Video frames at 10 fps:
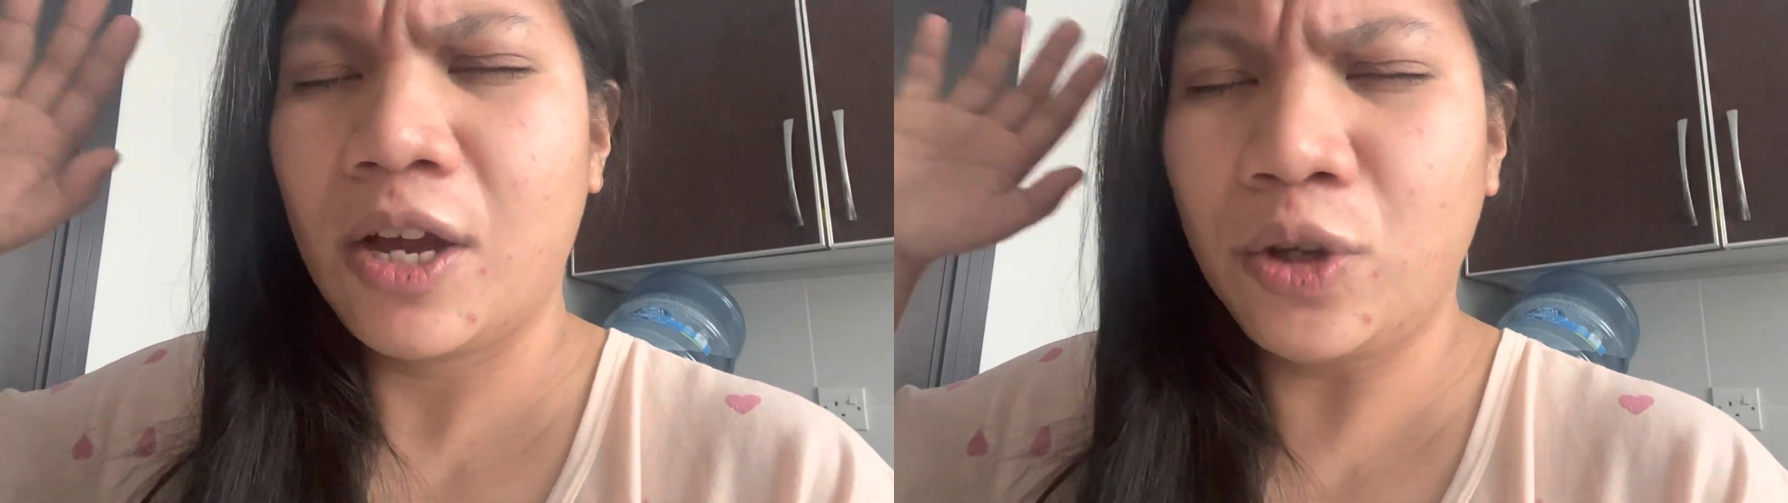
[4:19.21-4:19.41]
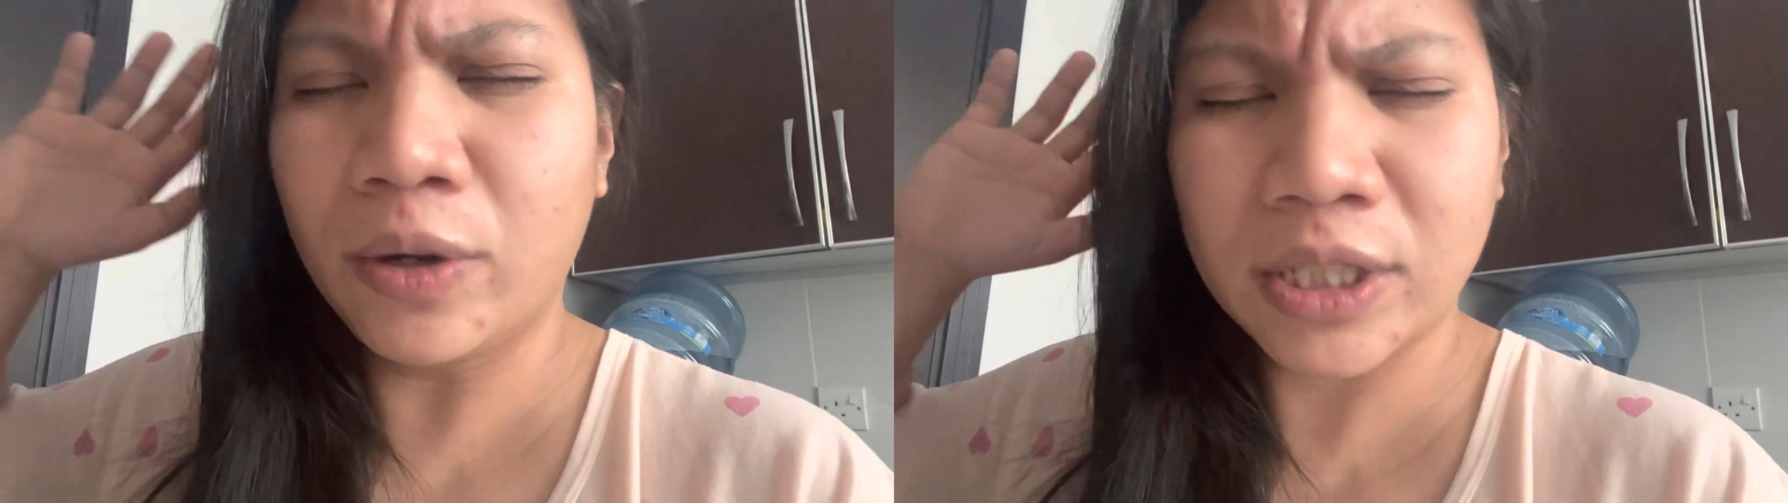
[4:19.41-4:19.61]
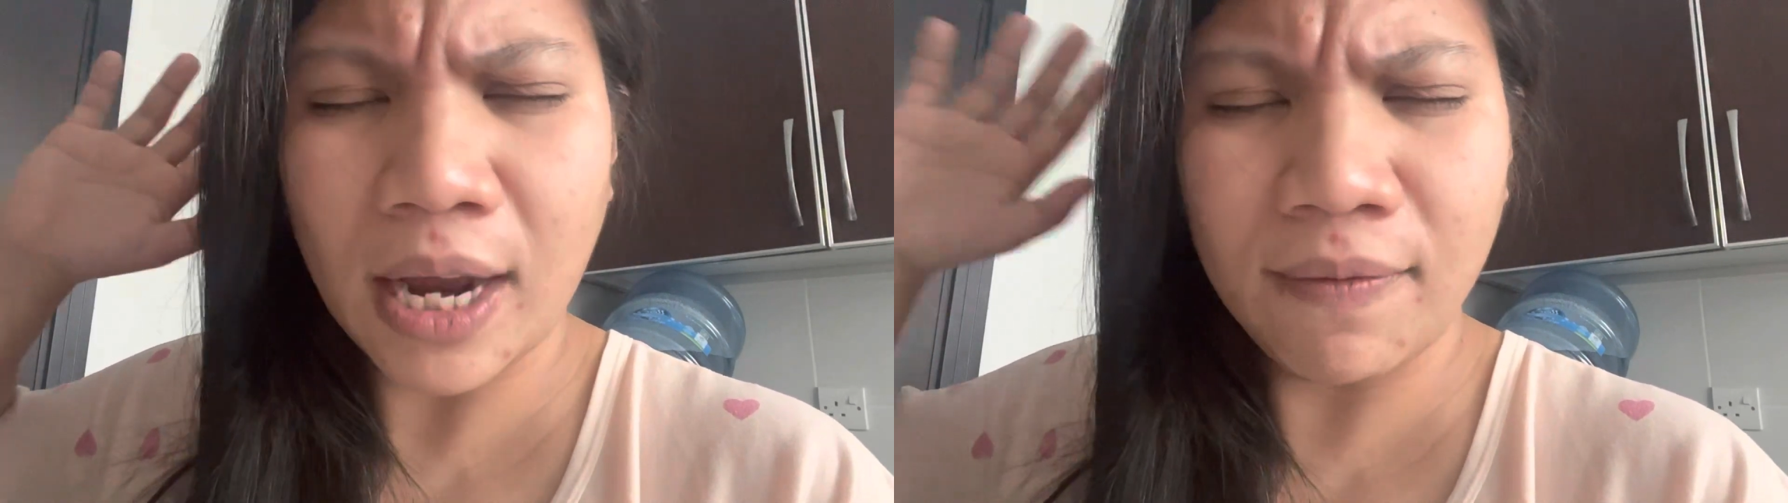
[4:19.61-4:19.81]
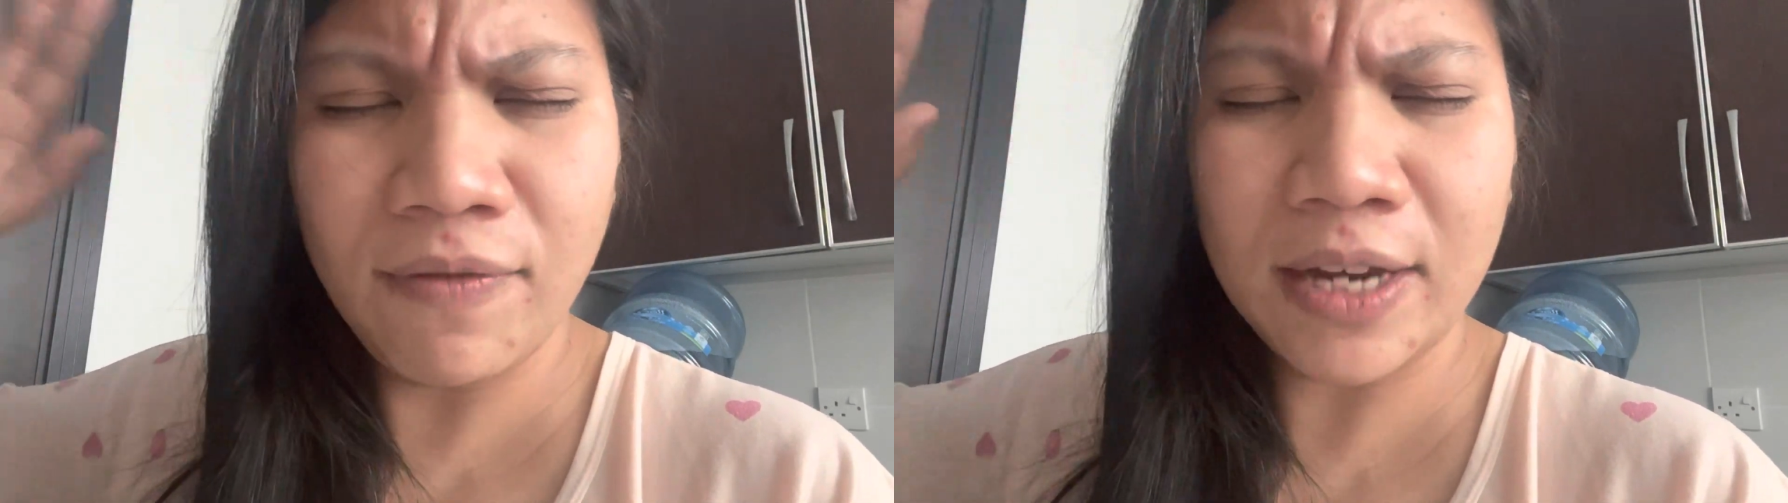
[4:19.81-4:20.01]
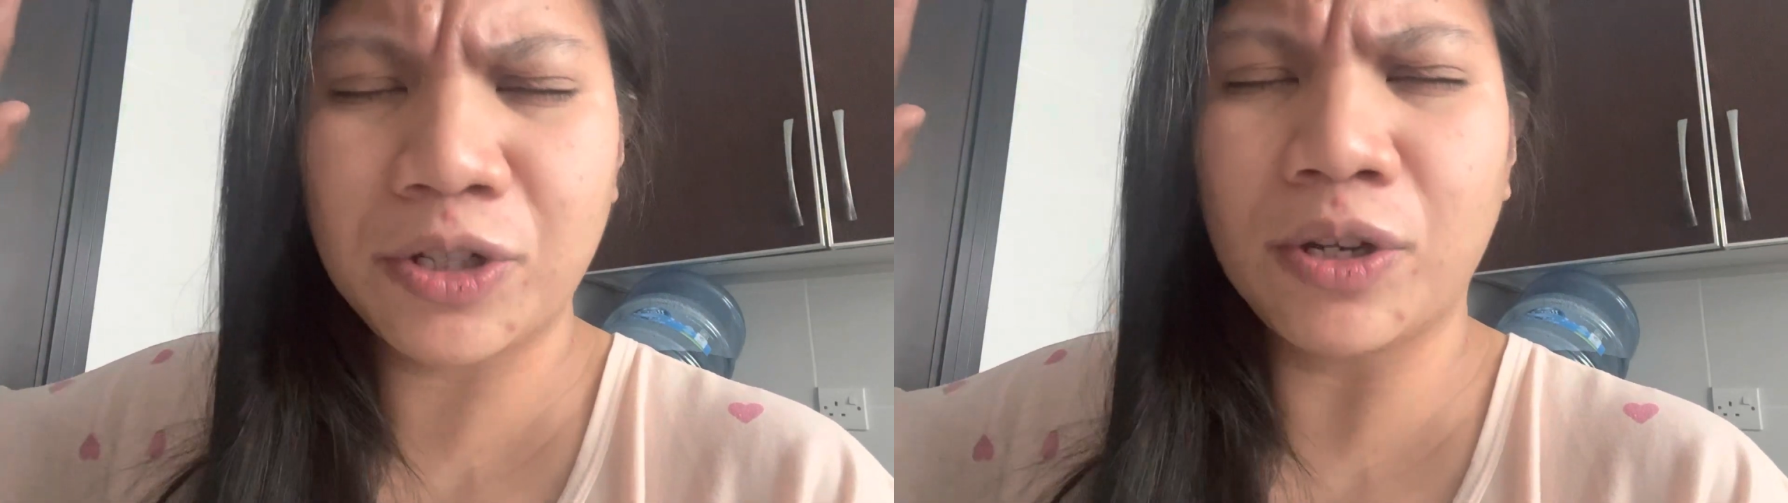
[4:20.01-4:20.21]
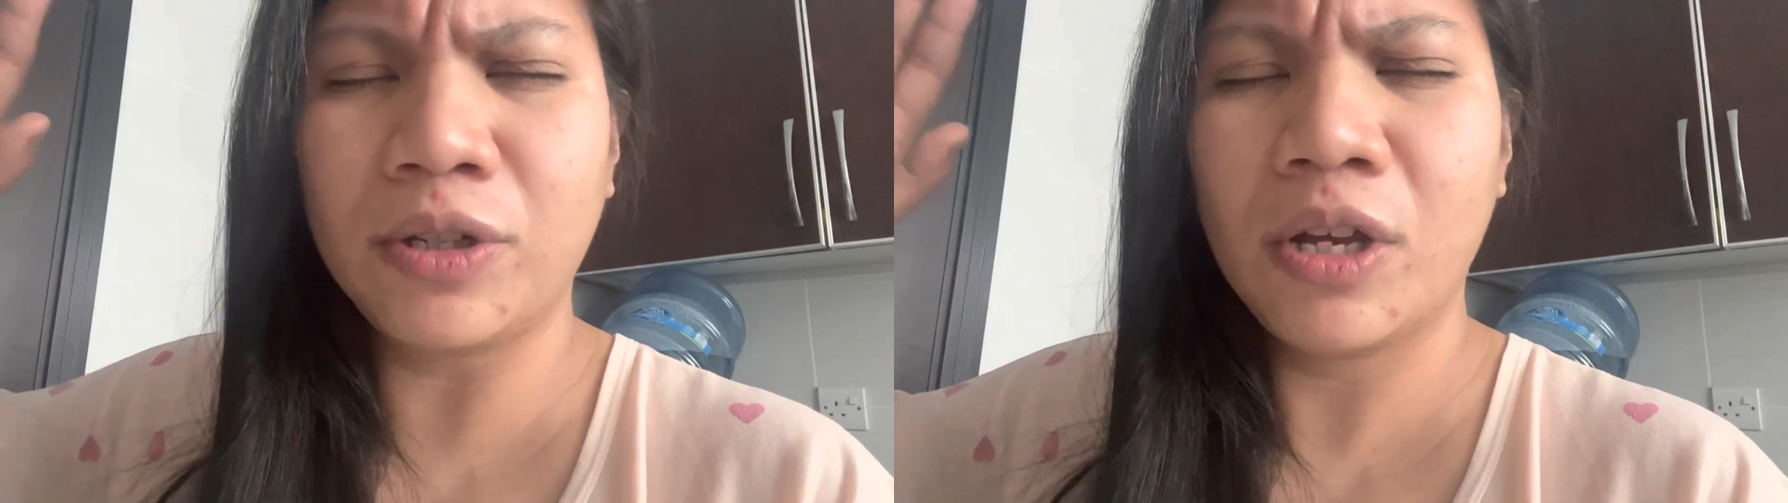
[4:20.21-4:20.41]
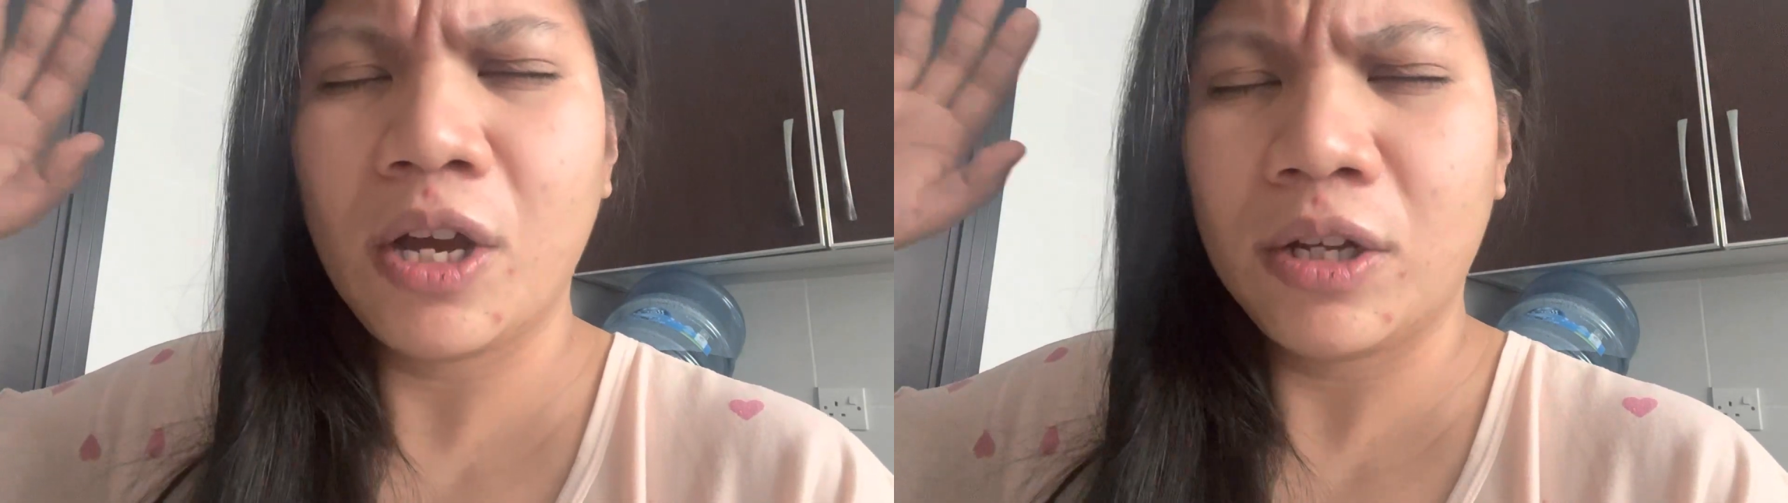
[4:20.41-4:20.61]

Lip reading: Your salvation